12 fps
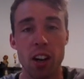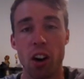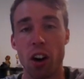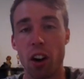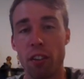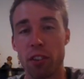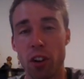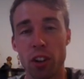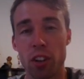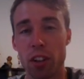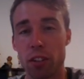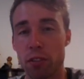I've got a
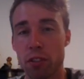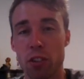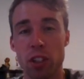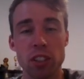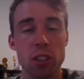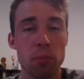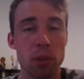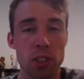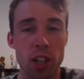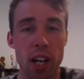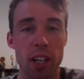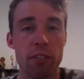lot of Christian
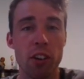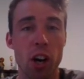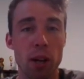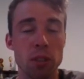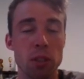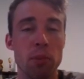Petrarca vibes